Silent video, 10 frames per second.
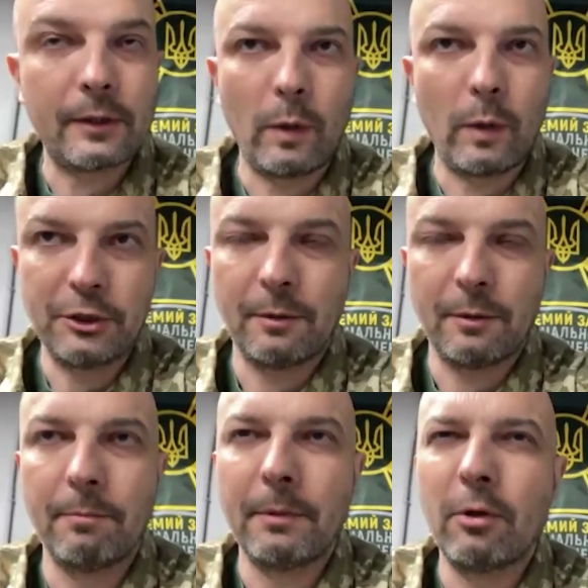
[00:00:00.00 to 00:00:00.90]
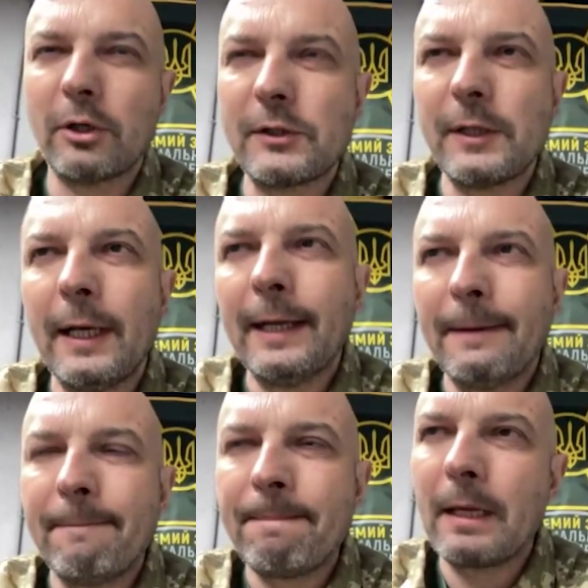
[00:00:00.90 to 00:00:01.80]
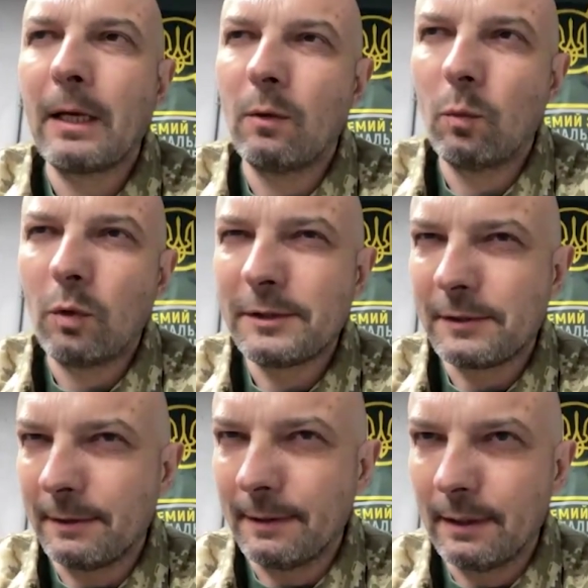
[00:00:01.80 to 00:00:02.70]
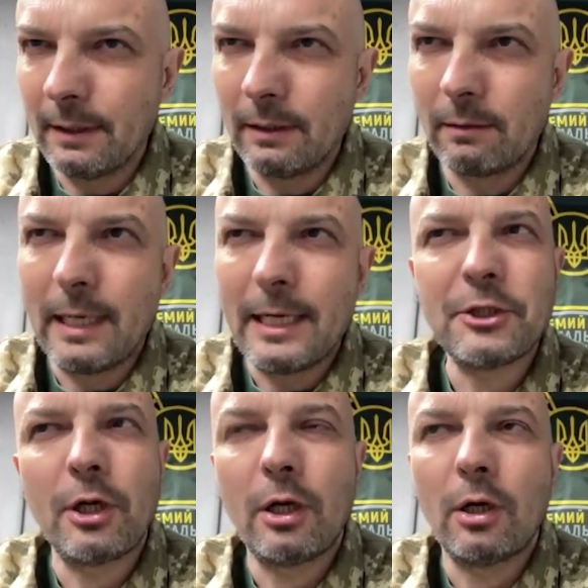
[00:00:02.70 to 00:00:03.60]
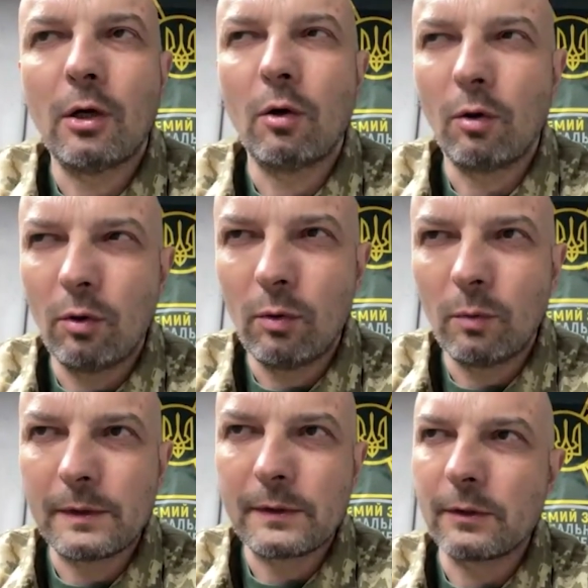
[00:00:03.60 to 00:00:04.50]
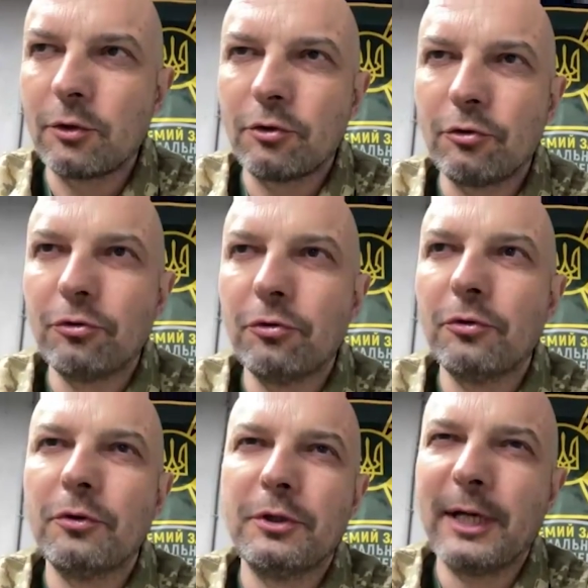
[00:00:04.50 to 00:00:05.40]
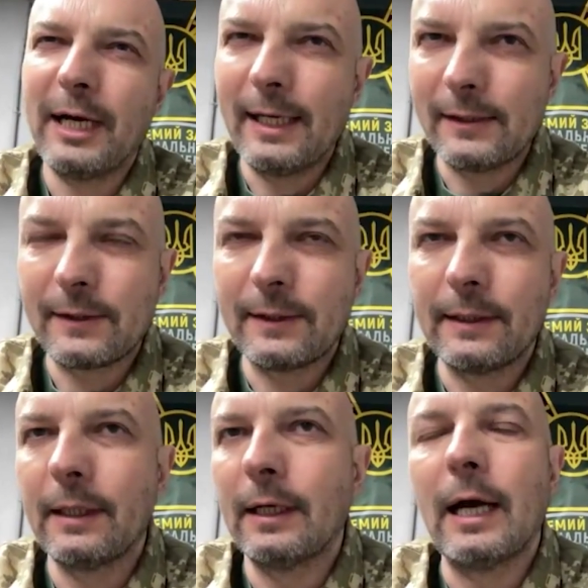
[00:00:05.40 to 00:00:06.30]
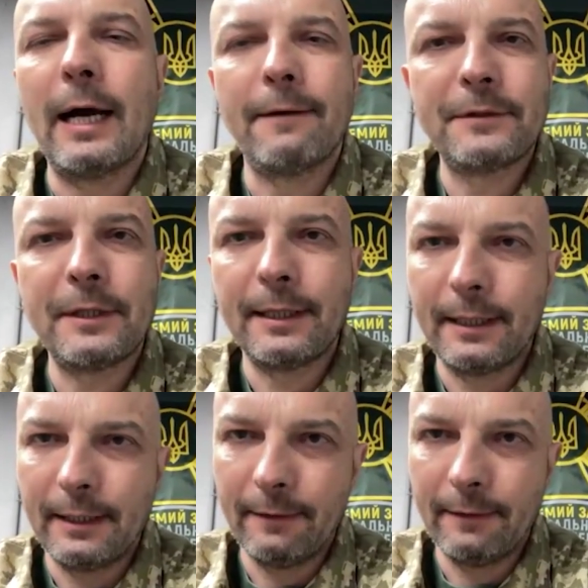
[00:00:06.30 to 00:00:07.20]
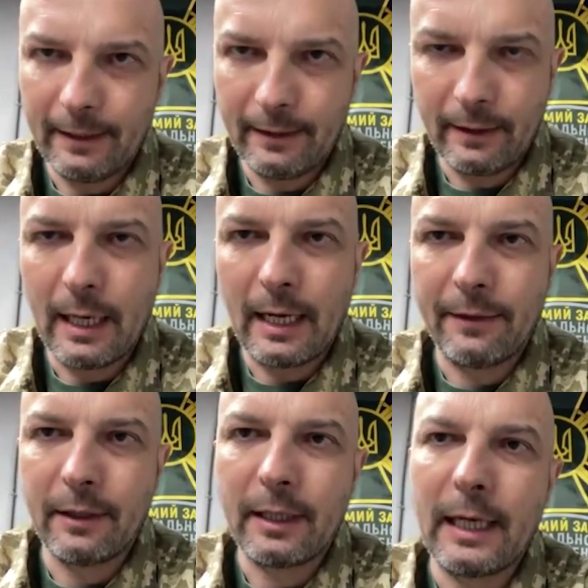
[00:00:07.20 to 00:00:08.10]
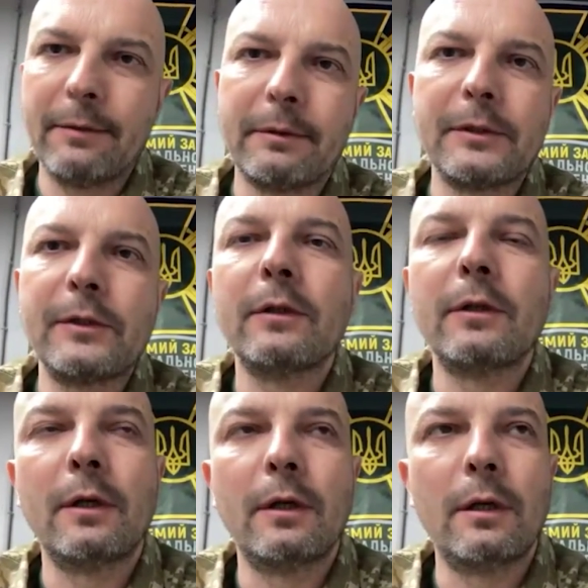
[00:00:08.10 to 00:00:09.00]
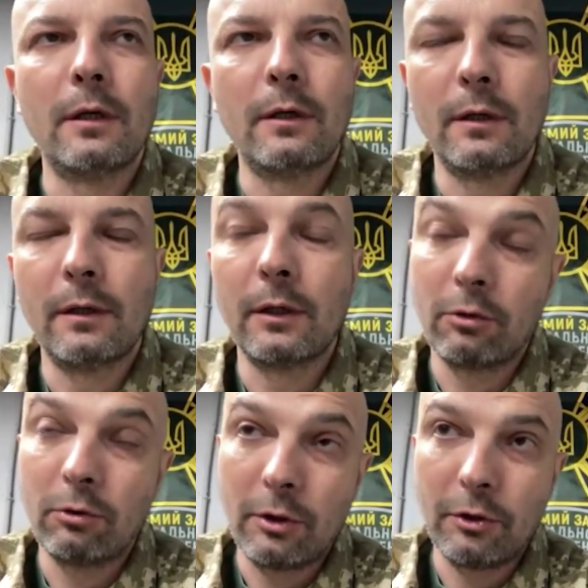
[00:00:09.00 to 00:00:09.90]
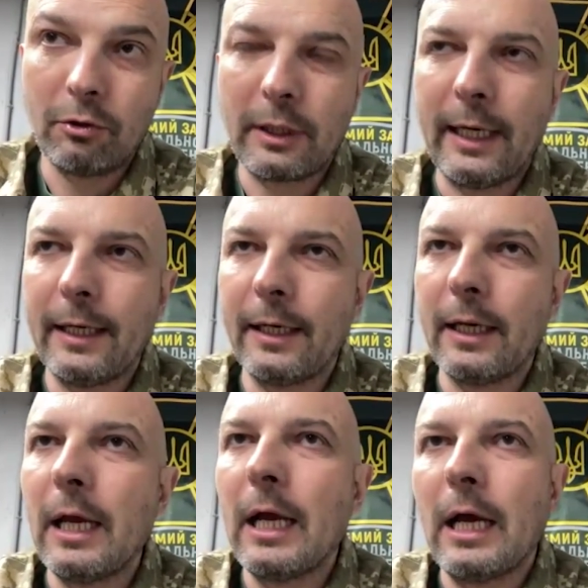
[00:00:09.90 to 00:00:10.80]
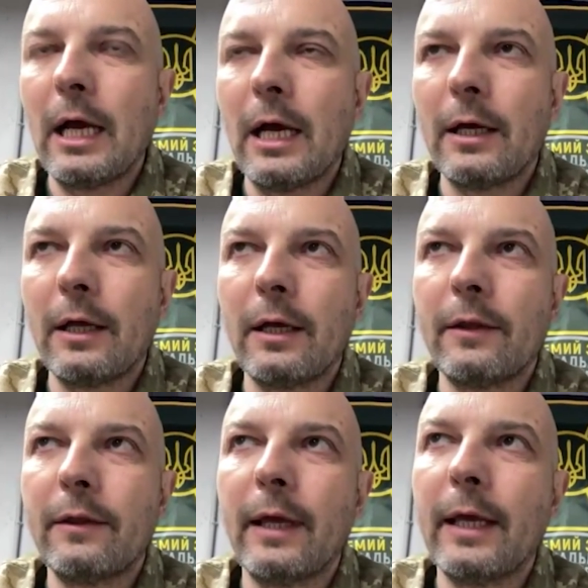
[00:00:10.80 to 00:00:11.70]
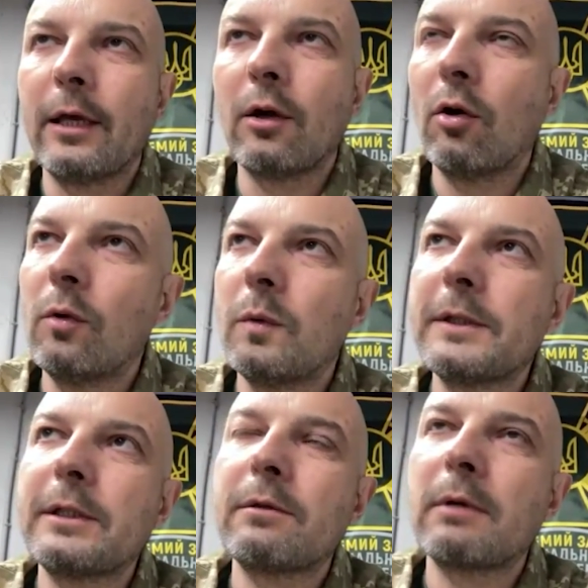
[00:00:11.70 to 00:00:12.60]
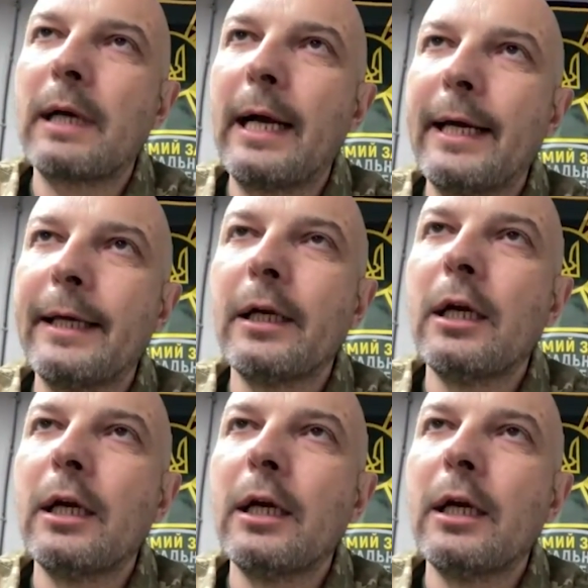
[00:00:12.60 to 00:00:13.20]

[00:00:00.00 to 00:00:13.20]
question because what uh, Russia always uh, does uh, after invading other countries, uh, including Ukraine, uh, they always try